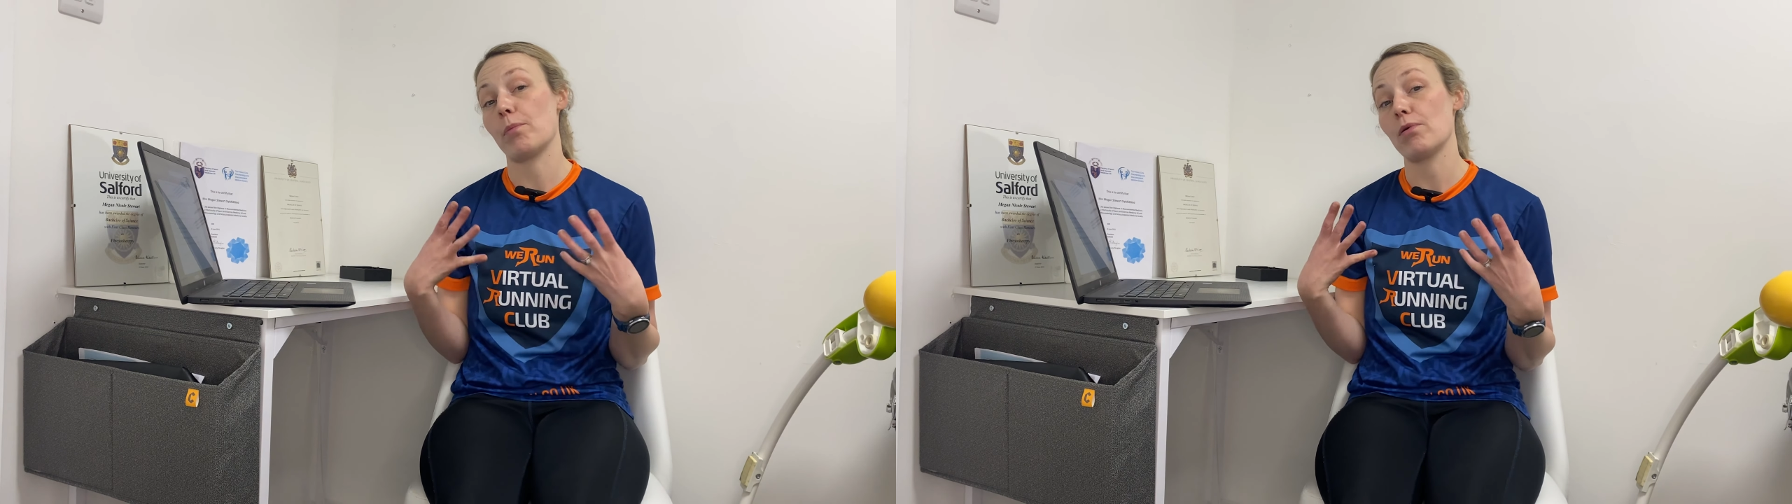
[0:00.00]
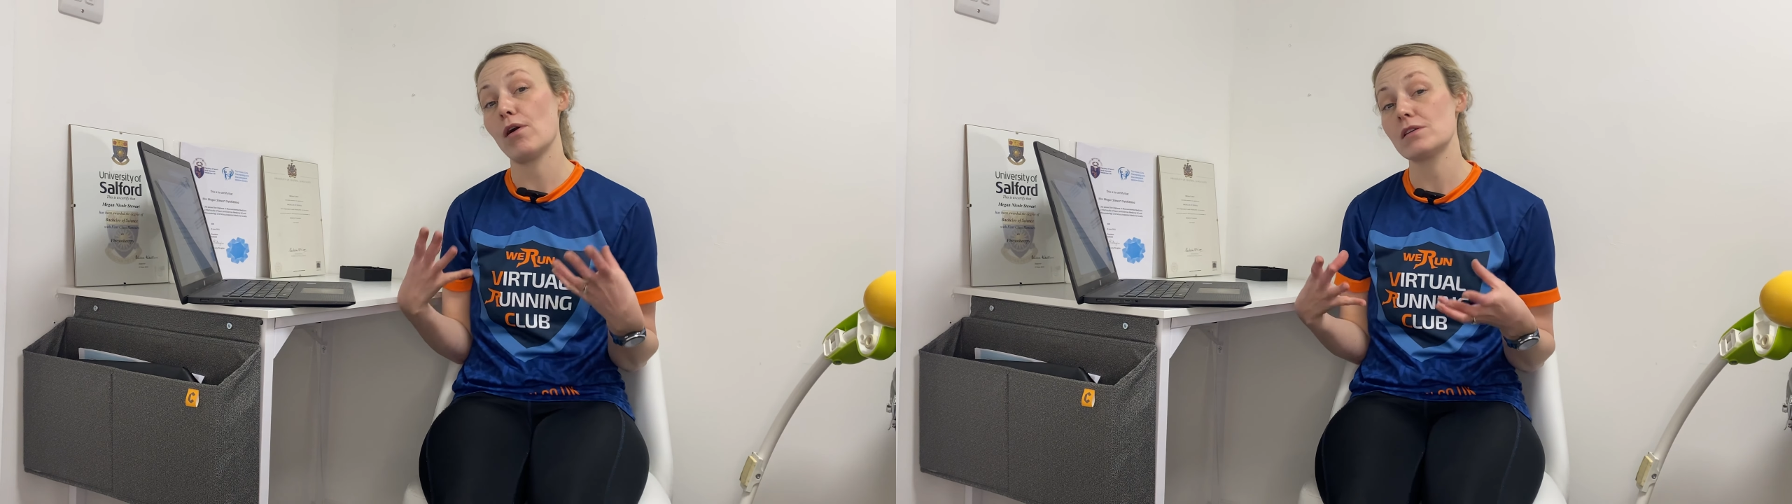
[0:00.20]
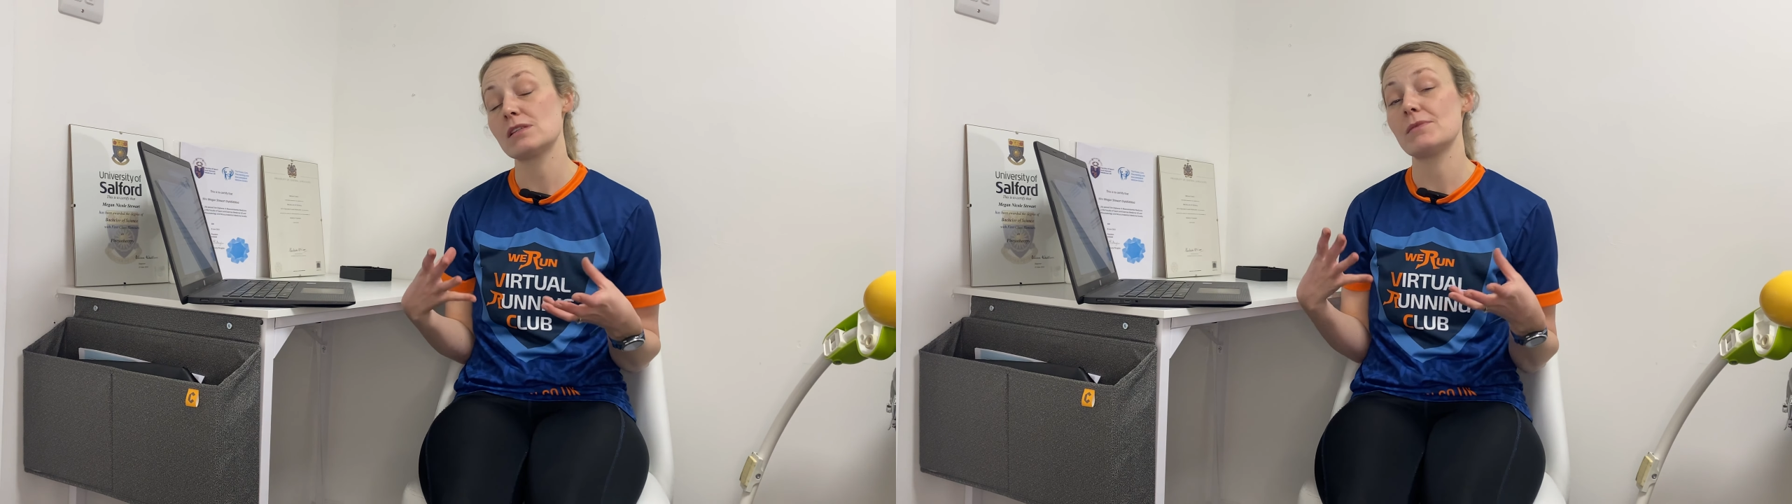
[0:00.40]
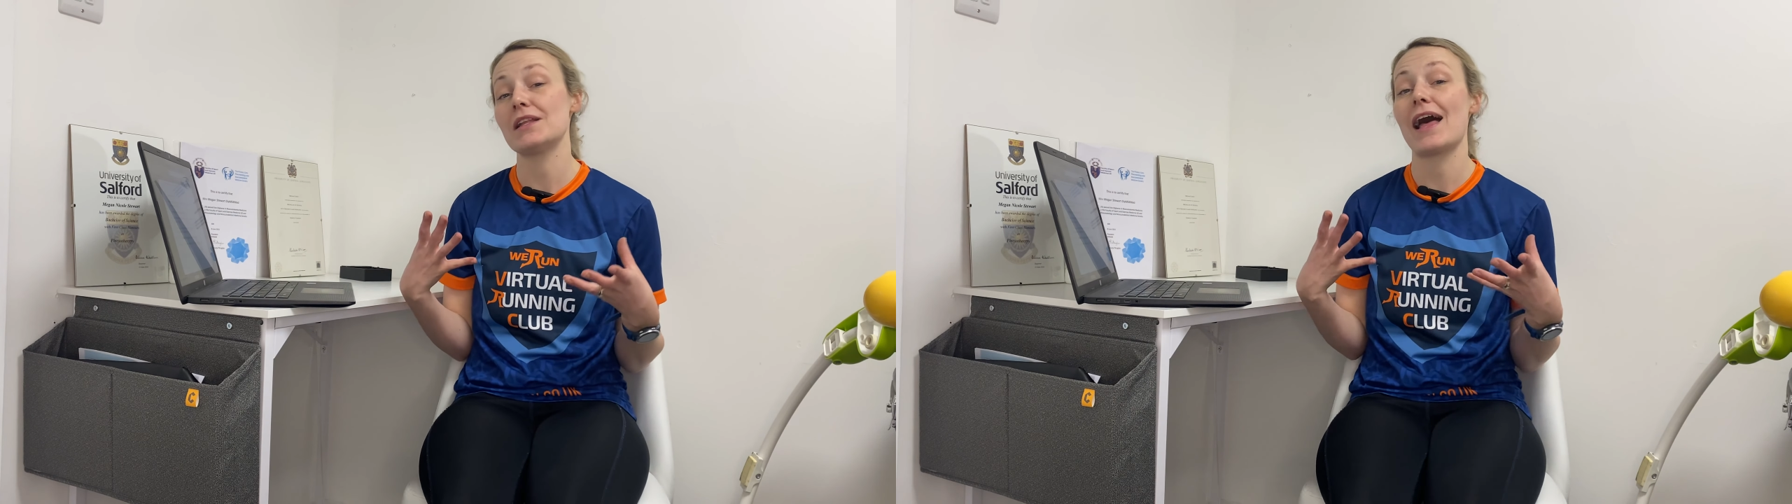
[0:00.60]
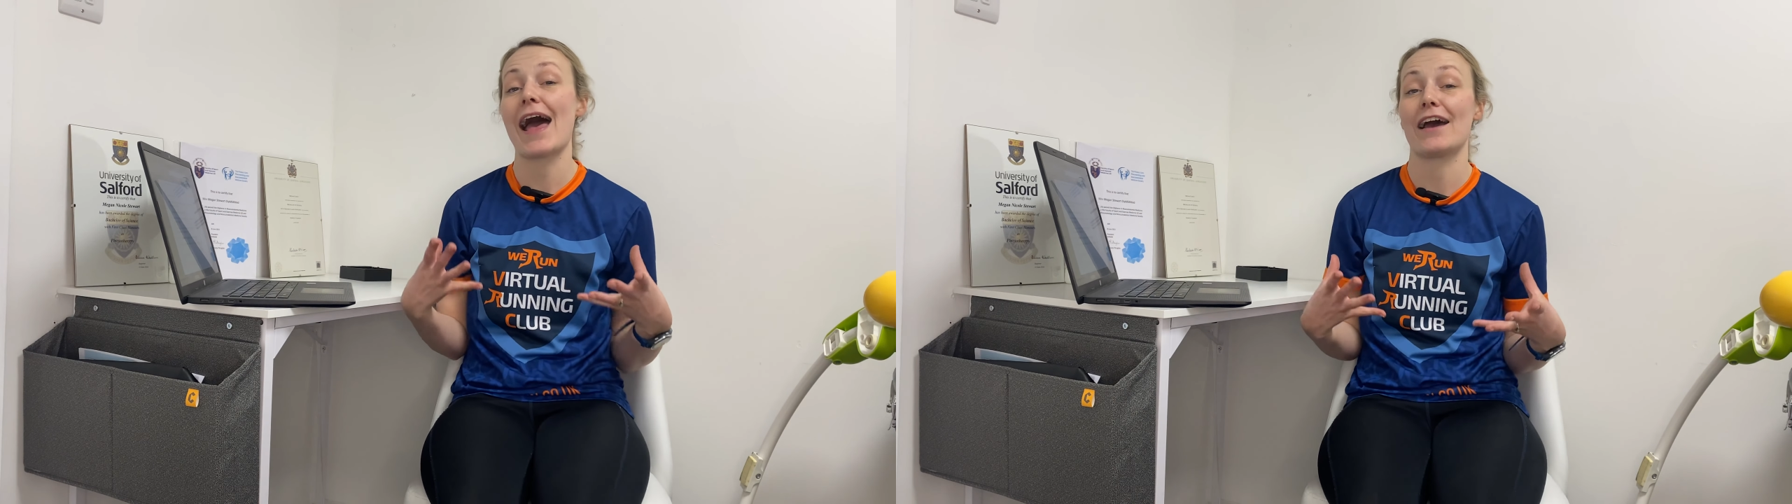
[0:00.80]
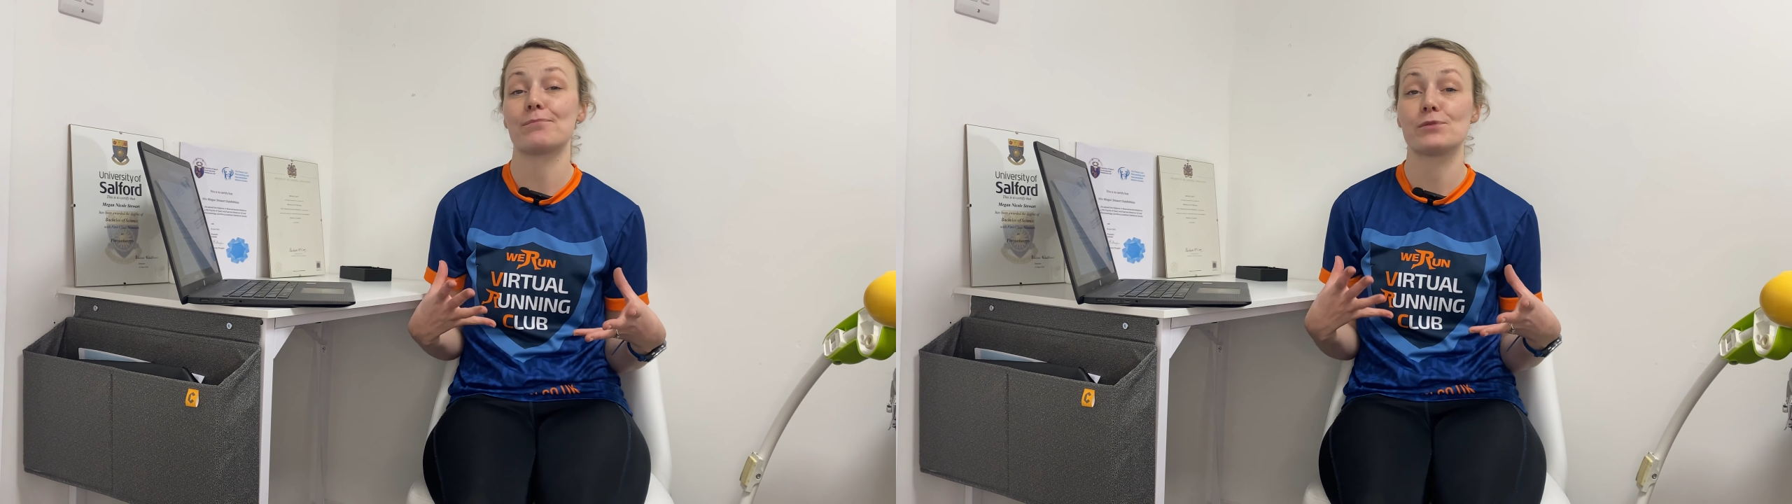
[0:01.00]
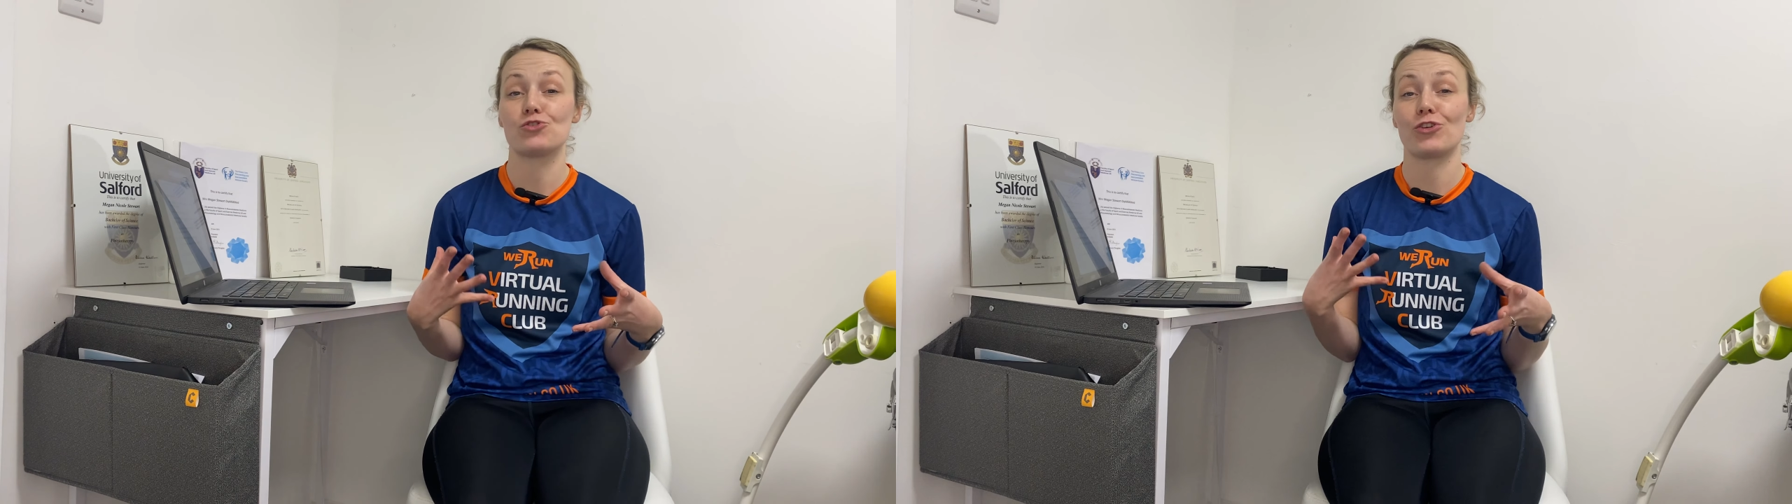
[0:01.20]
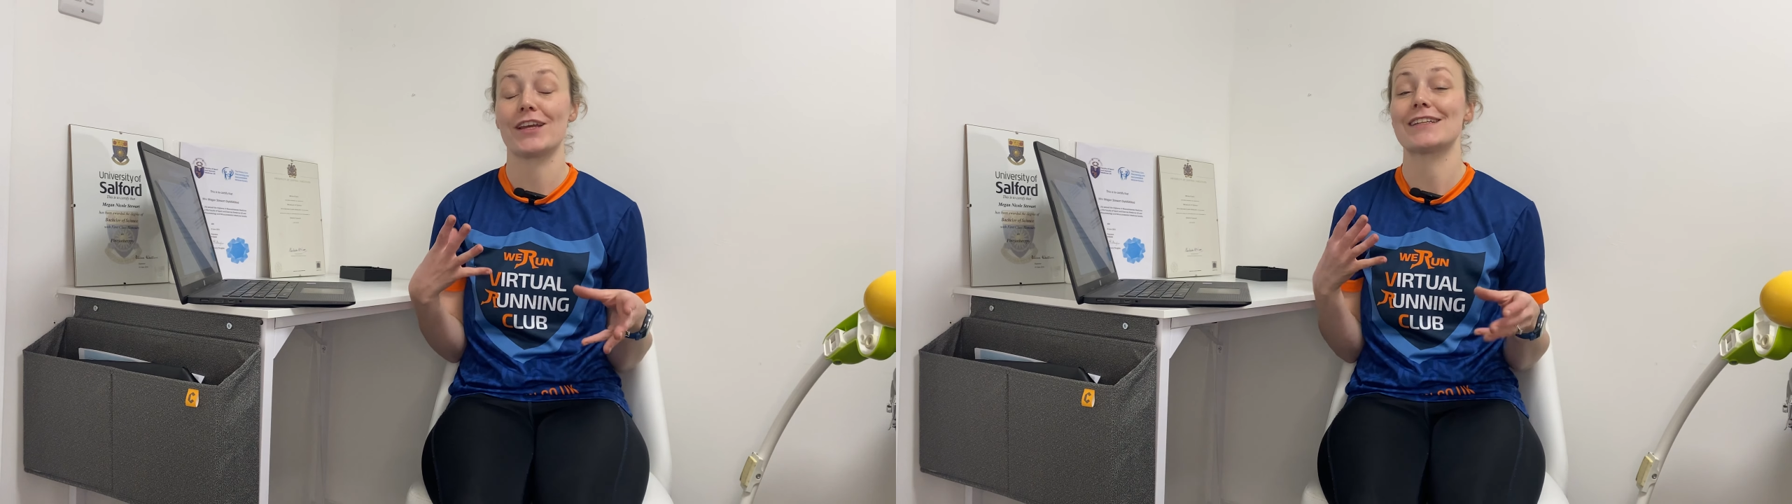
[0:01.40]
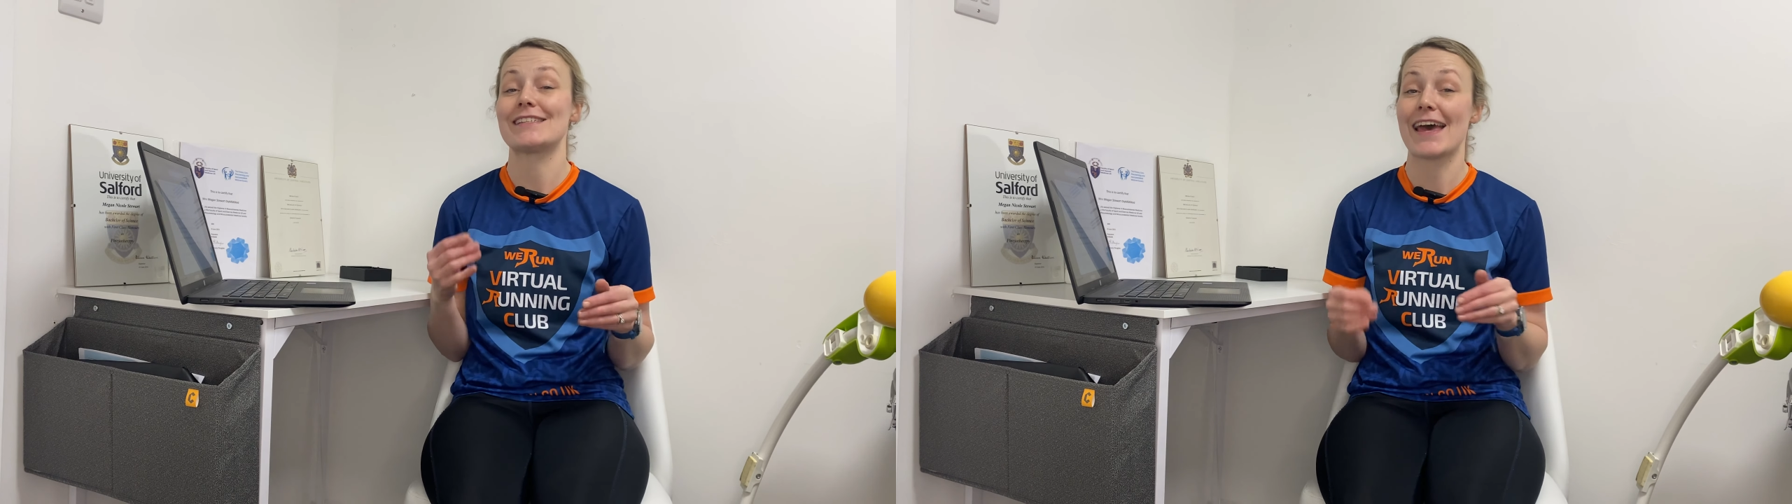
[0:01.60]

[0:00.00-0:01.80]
proximal hamstring